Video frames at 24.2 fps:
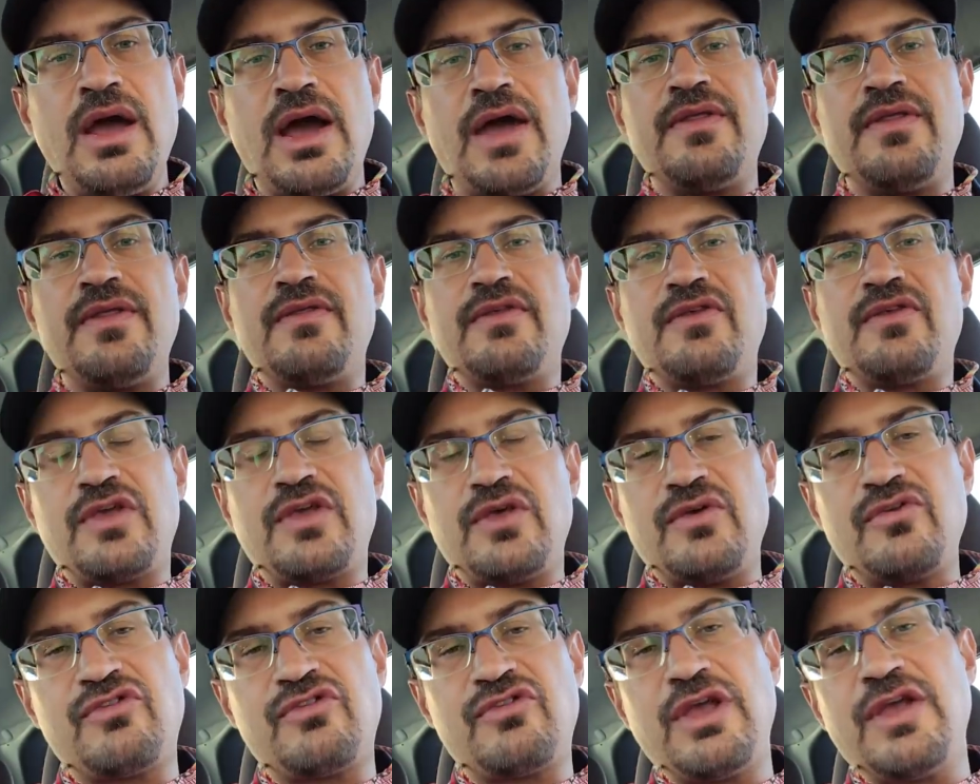and then they
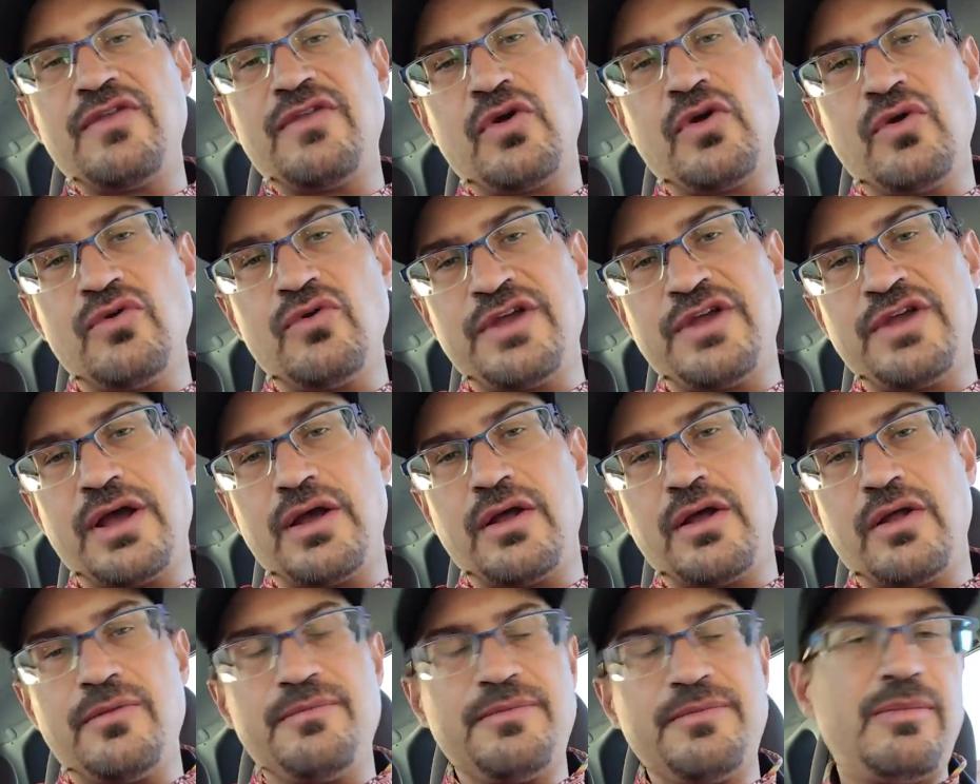say you stay at the
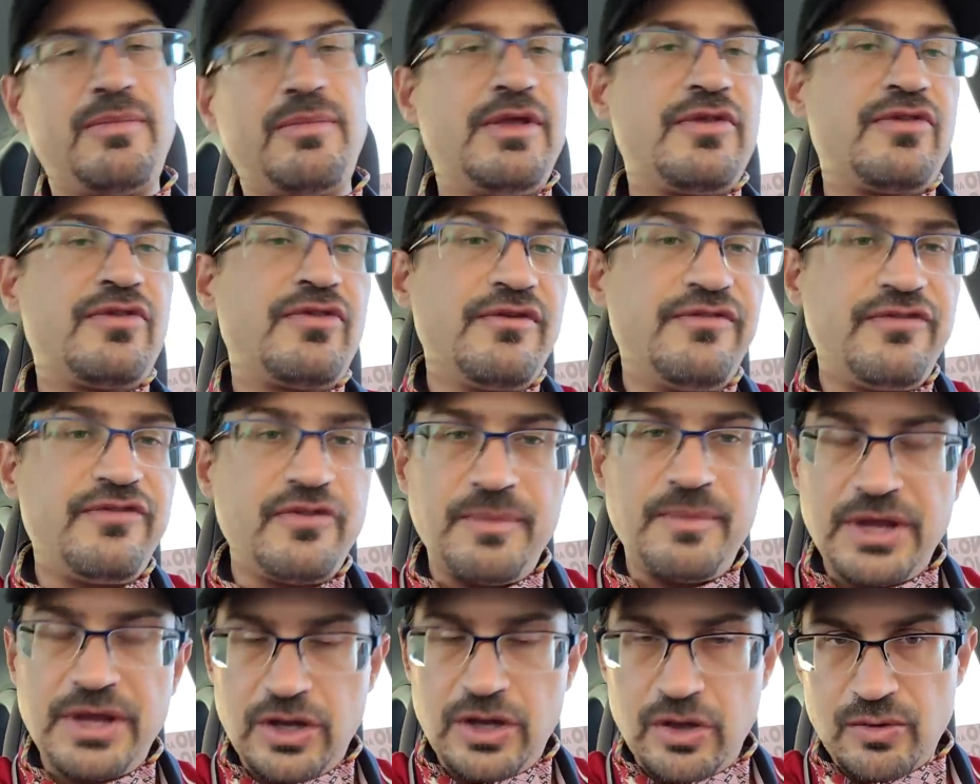hotel, maybe it's the
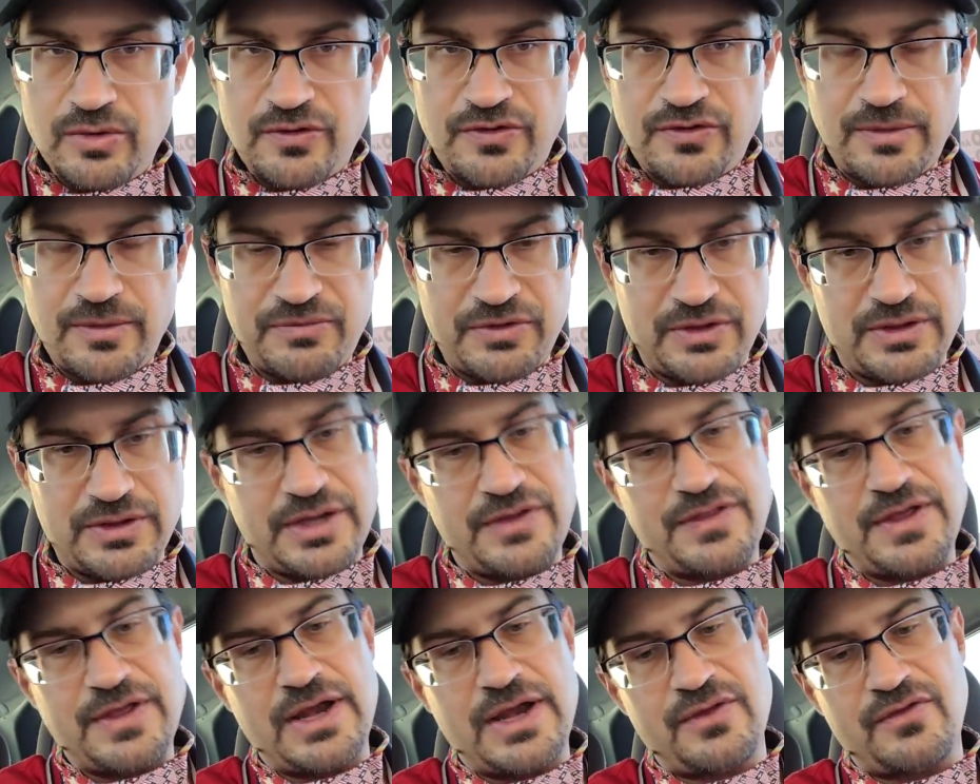Flamingo or something
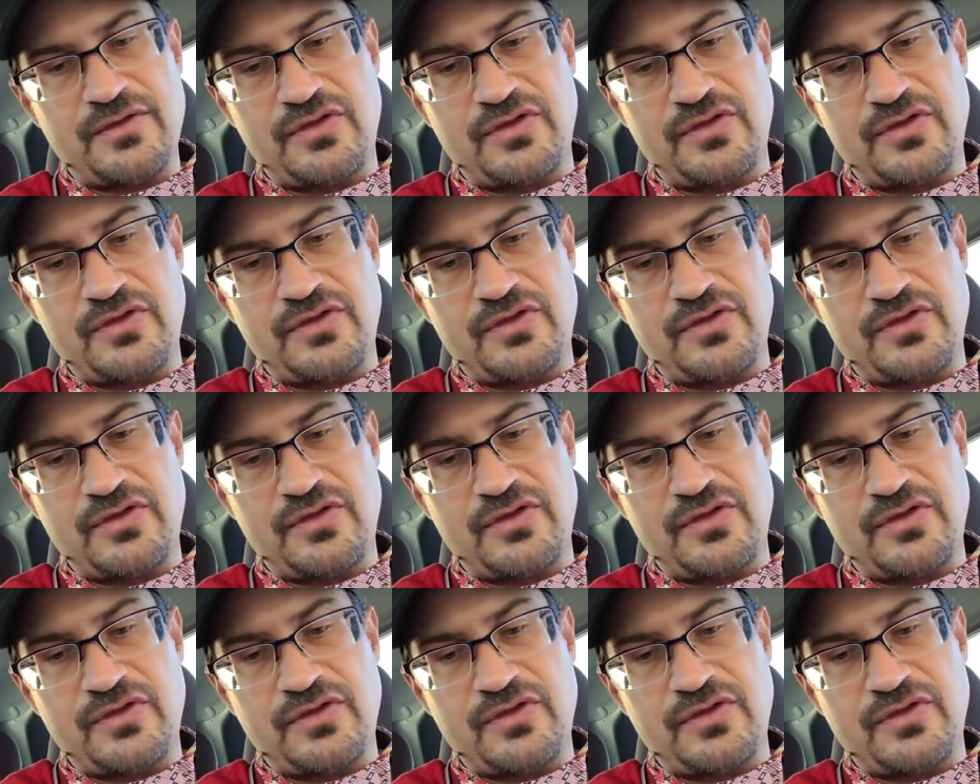like that.